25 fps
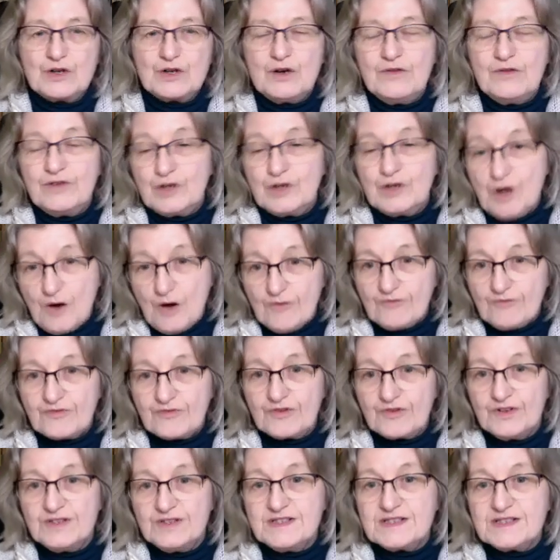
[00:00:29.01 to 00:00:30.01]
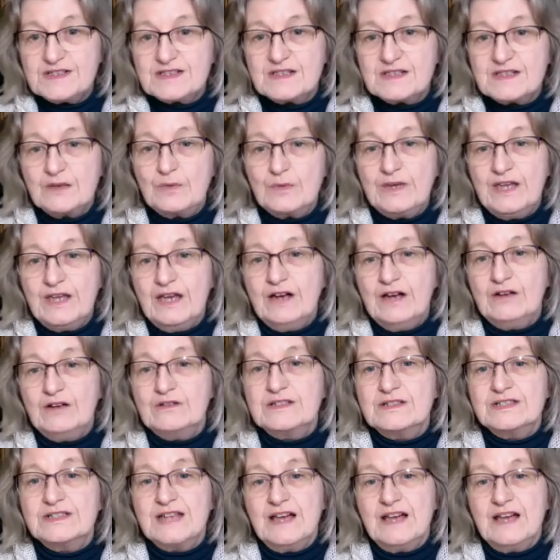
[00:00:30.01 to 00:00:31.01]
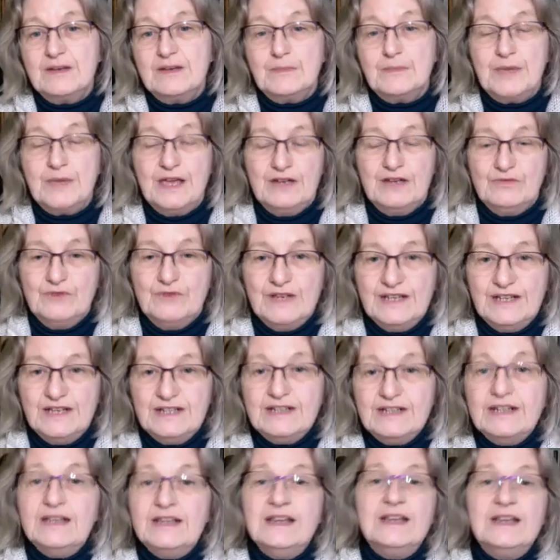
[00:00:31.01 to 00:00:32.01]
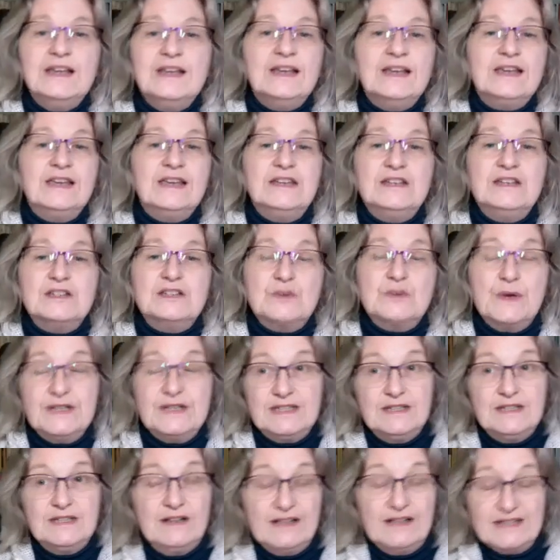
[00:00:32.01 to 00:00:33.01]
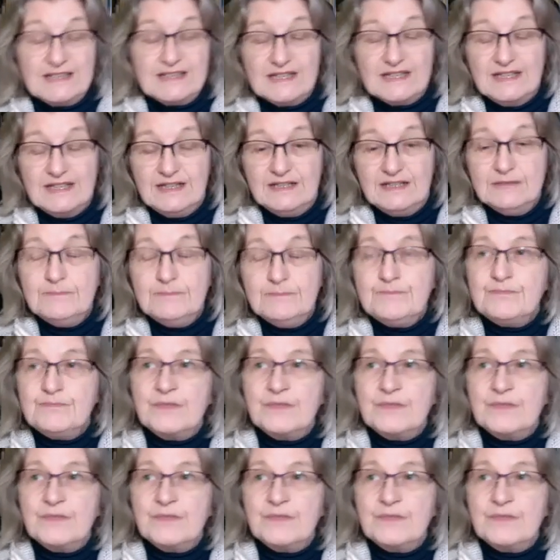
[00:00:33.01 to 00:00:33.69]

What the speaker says: of a conference that we held down at Penryn in 2019,